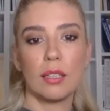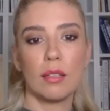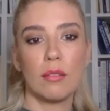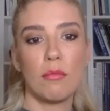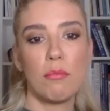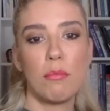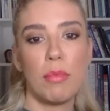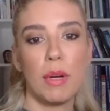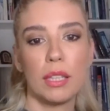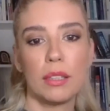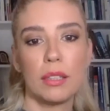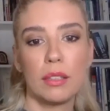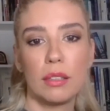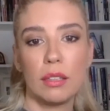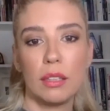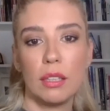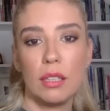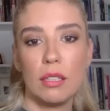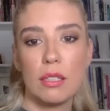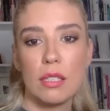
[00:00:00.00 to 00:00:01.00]
but
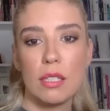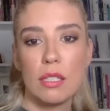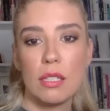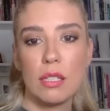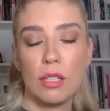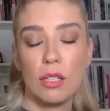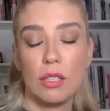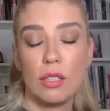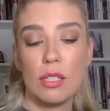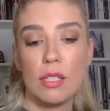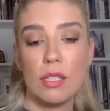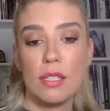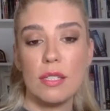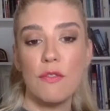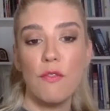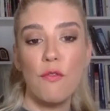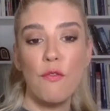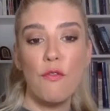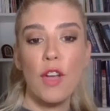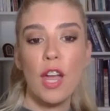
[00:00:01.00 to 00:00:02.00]
it is
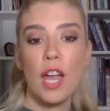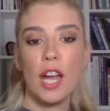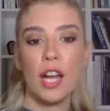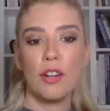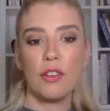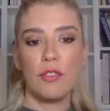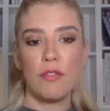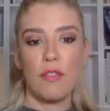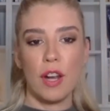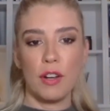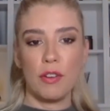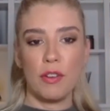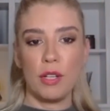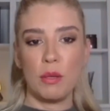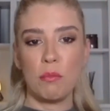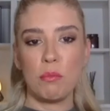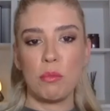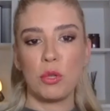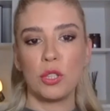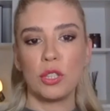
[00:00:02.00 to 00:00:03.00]
very, very
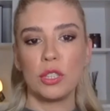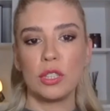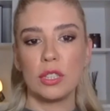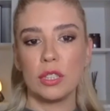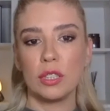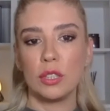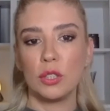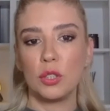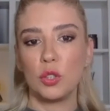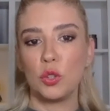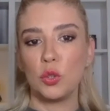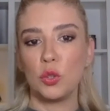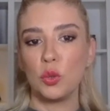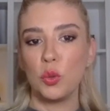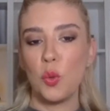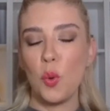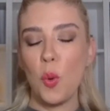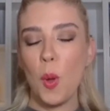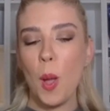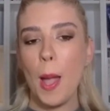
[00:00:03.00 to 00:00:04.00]
important
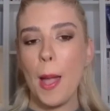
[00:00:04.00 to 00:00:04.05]
to